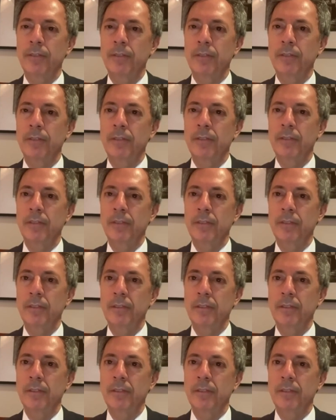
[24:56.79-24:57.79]

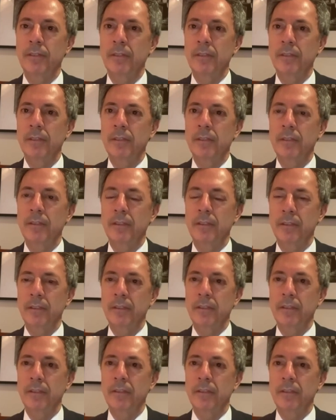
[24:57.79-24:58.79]

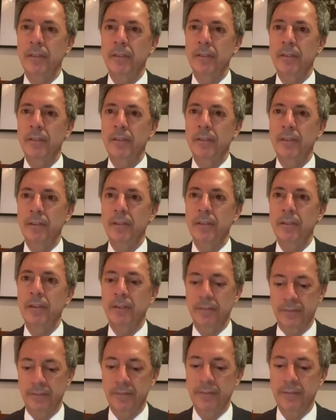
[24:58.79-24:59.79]

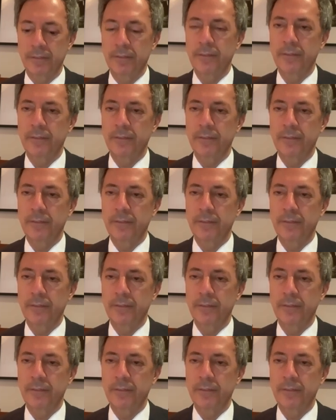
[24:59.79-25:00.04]
No words are spoken by the person on screen.